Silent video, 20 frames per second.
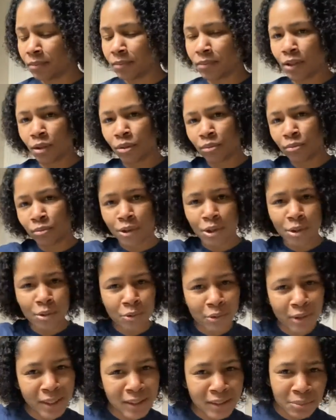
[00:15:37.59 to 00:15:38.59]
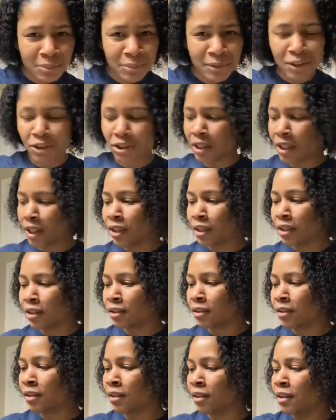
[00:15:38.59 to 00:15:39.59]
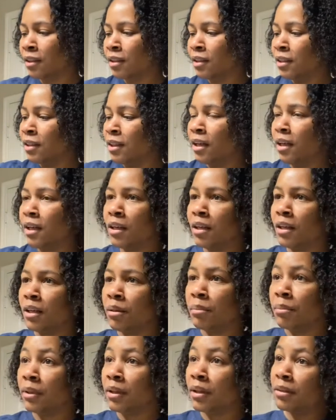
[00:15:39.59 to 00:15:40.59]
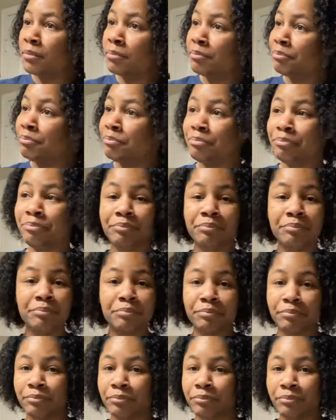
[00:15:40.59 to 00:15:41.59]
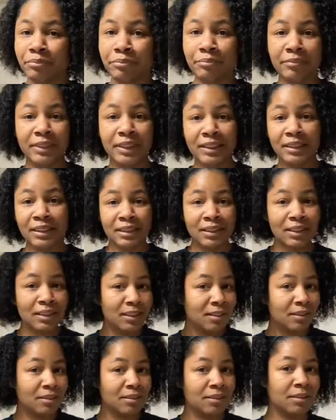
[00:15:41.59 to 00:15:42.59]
Don't go crazy with the shaking, but this is it.